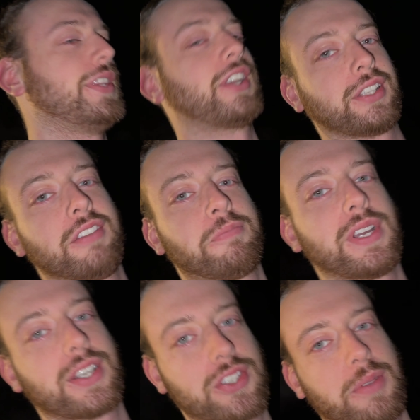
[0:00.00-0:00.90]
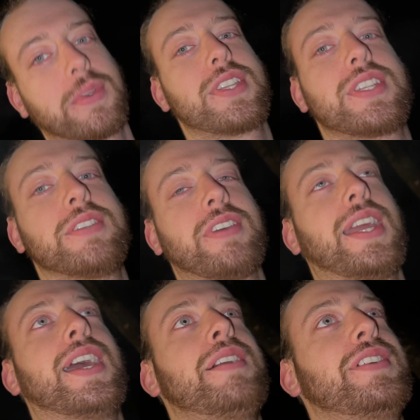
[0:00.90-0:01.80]
in the glove box. I'm going to see if I
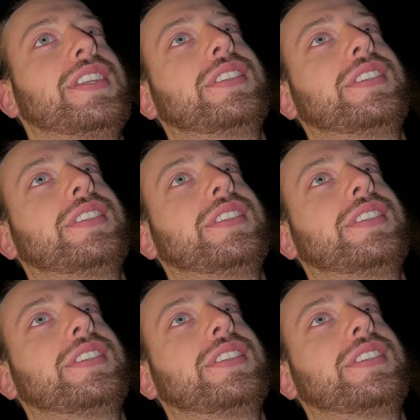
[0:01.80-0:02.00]
have it.